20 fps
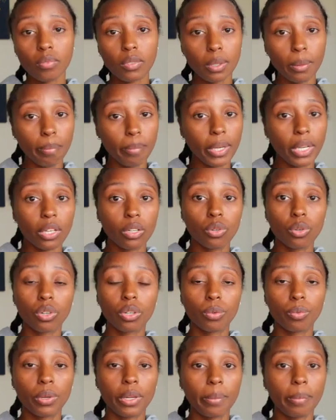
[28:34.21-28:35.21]
men
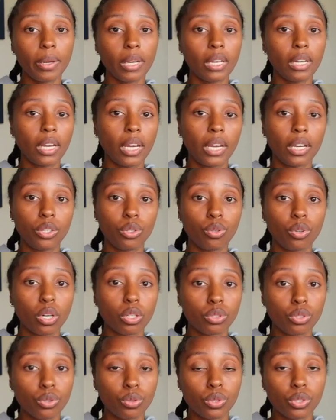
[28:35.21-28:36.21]
or women, and you
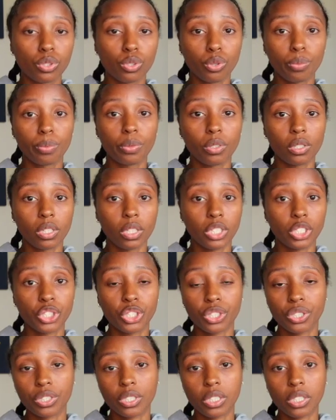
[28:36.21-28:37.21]
go to a super
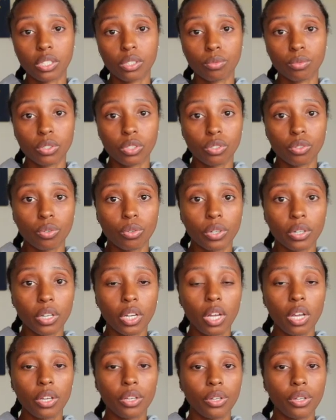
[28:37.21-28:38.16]
luxurious resort,